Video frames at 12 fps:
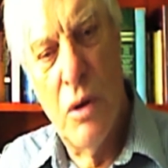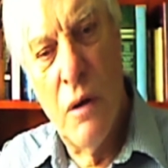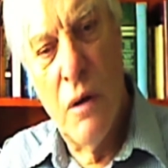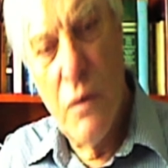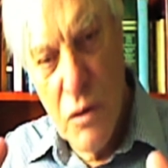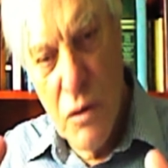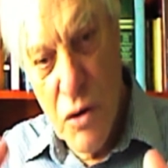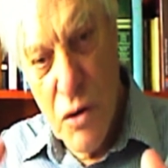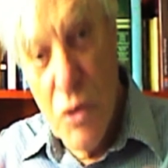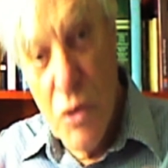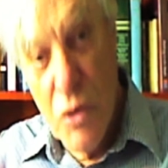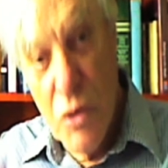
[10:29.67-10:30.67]
of
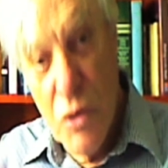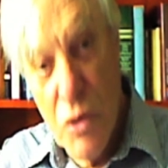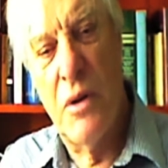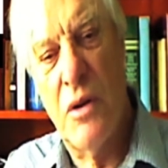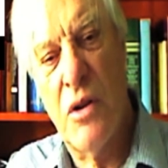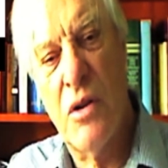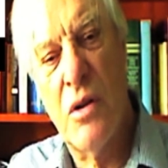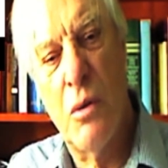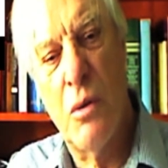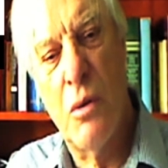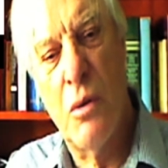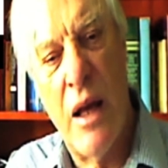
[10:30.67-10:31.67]
super competences that
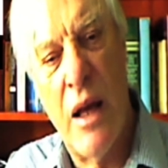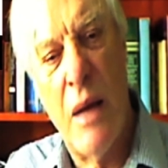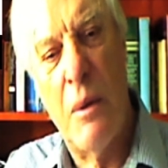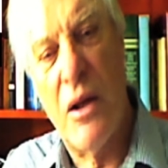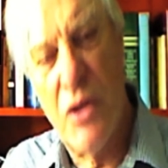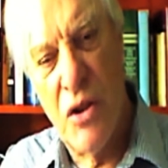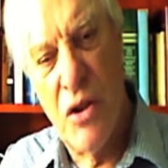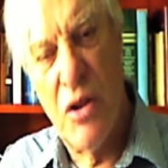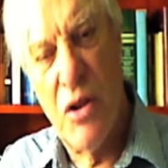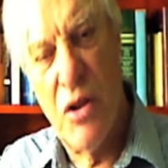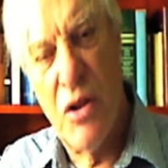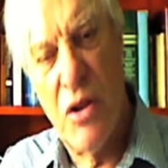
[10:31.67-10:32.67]
will enable our
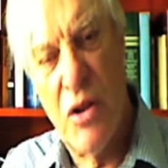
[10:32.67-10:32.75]
societies